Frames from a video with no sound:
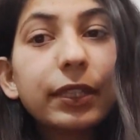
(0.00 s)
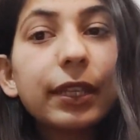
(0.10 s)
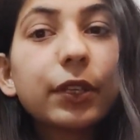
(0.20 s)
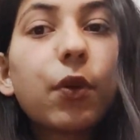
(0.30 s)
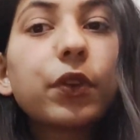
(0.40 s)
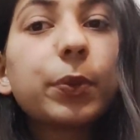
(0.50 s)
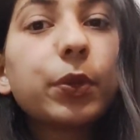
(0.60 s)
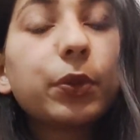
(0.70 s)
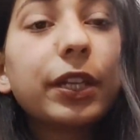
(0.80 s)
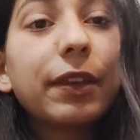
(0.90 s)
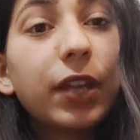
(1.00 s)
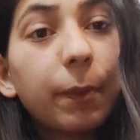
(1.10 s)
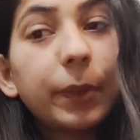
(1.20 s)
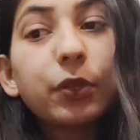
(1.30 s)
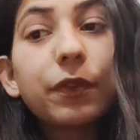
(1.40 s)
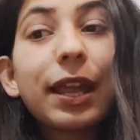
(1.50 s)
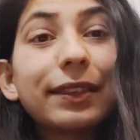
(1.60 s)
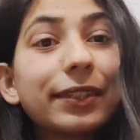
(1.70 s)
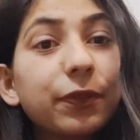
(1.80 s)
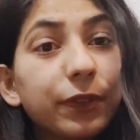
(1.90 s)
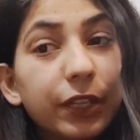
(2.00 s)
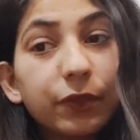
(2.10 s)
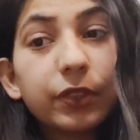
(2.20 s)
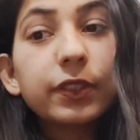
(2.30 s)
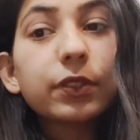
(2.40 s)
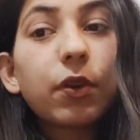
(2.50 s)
they can contribute to the development of rancid flavors,